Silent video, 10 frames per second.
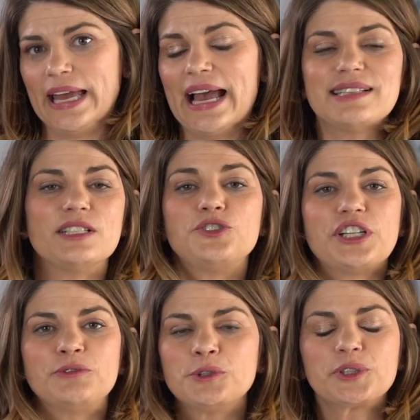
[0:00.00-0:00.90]
As a
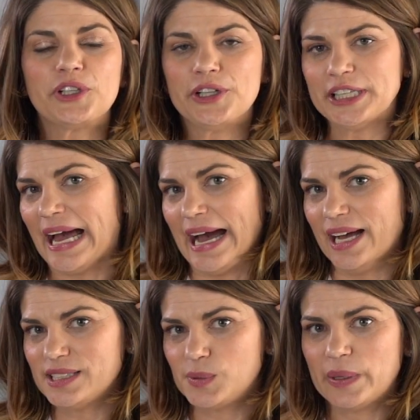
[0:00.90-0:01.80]
general
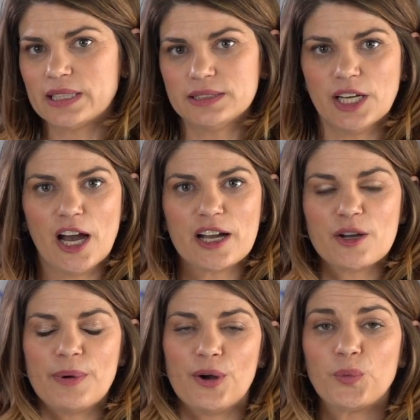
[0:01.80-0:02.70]
class, we can talk
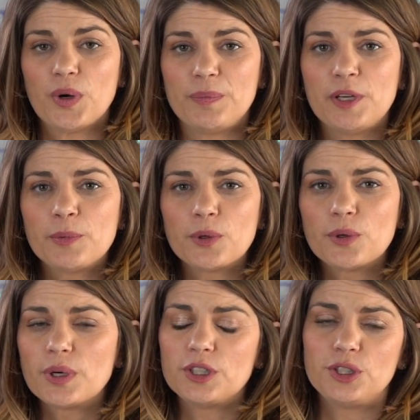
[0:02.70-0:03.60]
about what
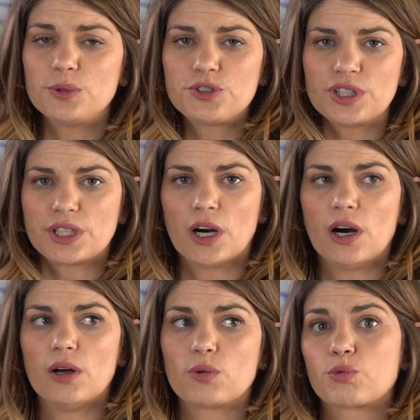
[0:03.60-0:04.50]
people usually
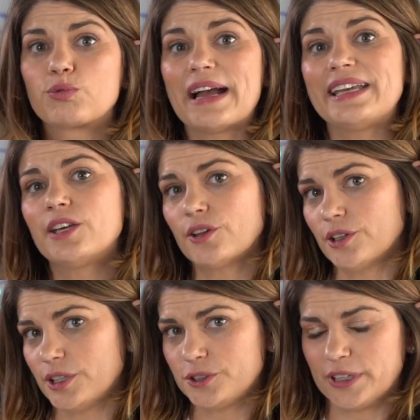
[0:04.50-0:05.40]
call
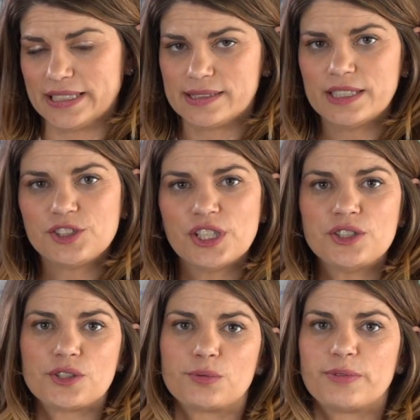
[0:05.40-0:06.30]
regular
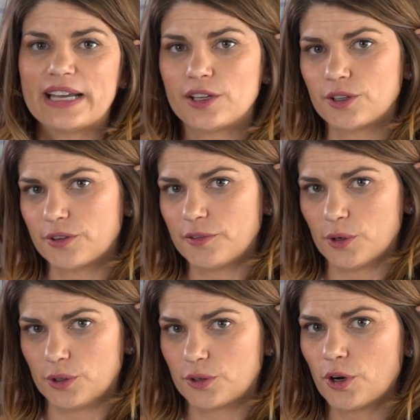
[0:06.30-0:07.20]
transitions or regular
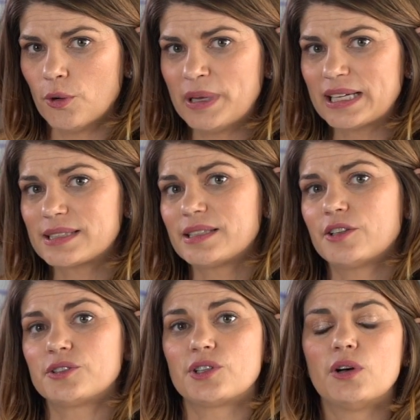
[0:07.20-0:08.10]
photochromics.
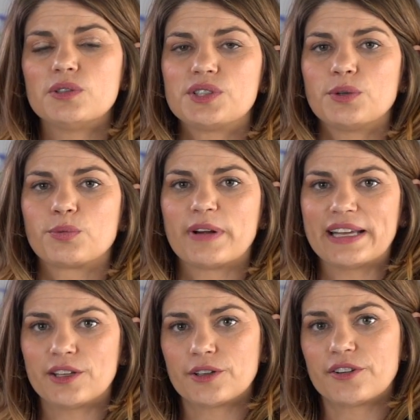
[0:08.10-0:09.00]
There's also
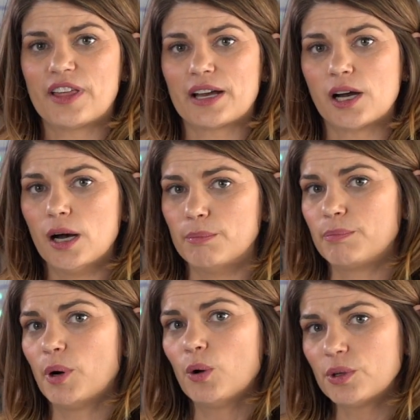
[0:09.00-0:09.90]
regular that come
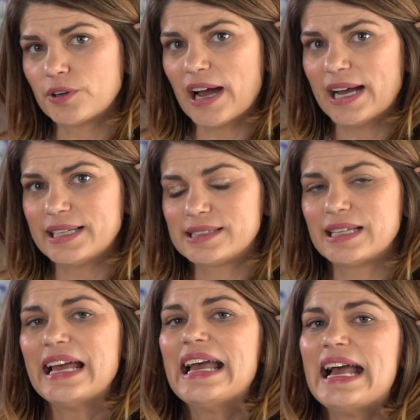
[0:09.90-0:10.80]
polarized.
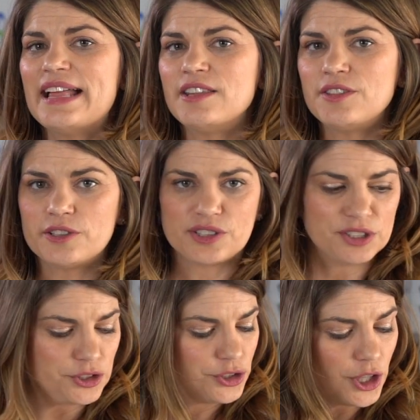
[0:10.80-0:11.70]
And then there's a
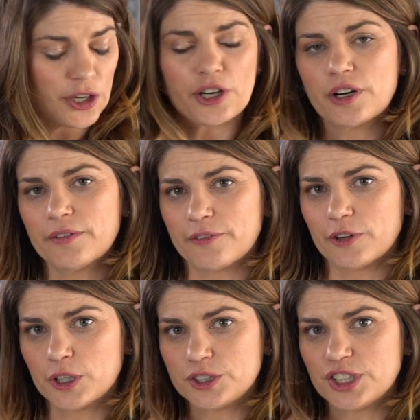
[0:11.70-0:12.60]
darker
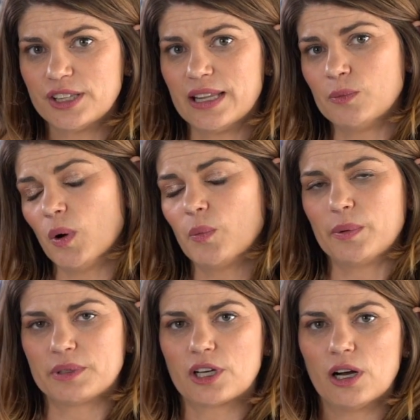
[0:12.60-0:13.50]
version than what we
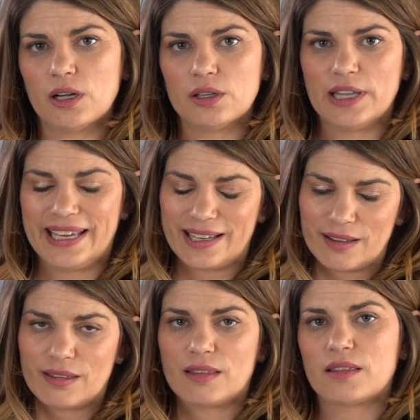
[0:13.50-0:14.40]
would call like
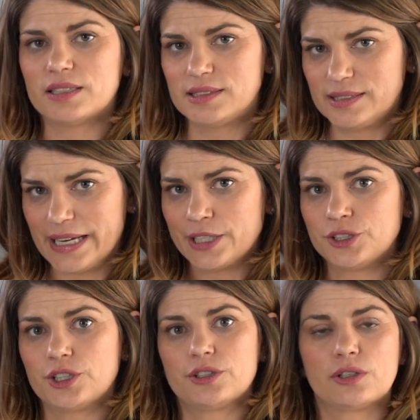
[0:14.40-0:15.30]
the
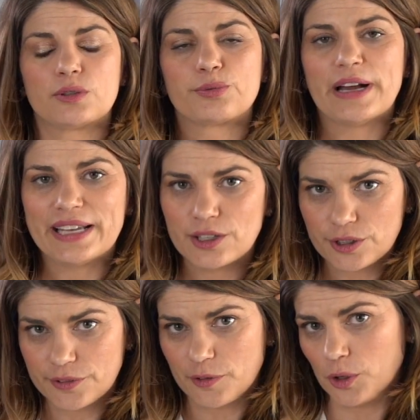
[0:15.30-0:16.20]
standard or
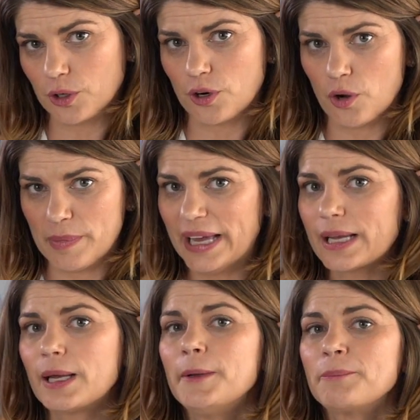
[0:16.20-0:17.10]
regular photochromic.
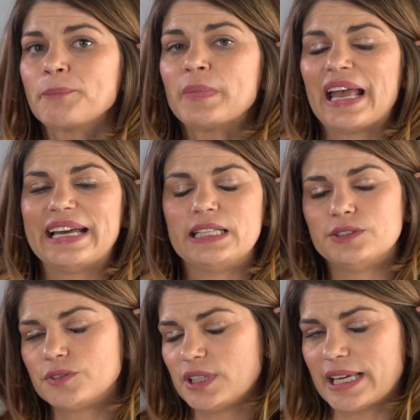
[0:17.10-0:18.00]
And
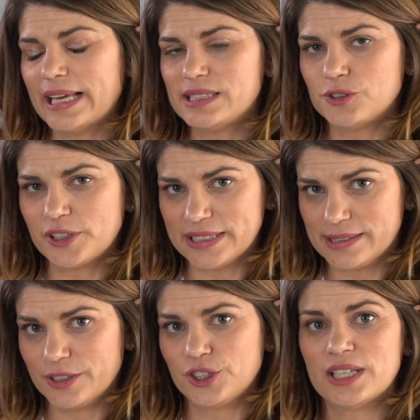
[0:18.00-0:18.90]
in the case of
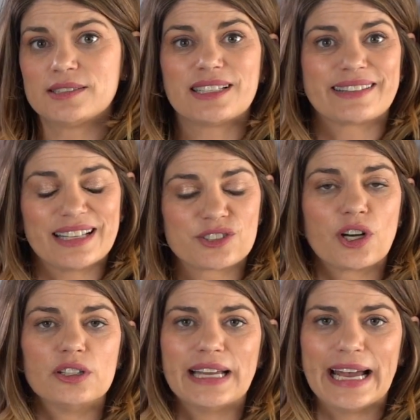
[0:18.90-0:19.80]
transitions, like that's
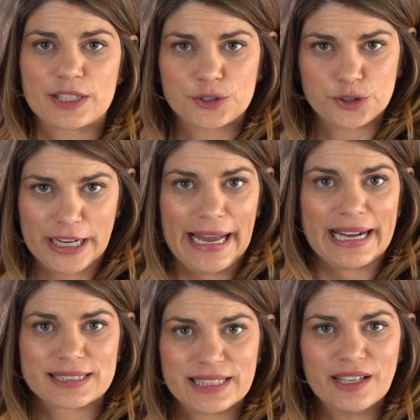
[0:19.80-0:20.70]
called
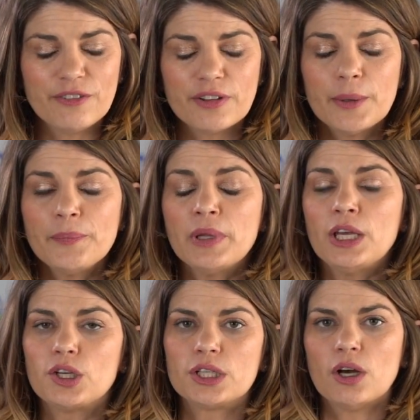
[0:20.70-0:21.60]
XTRActive.
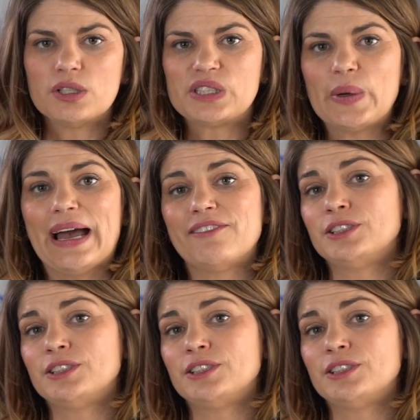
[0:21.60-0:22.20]
You can also have a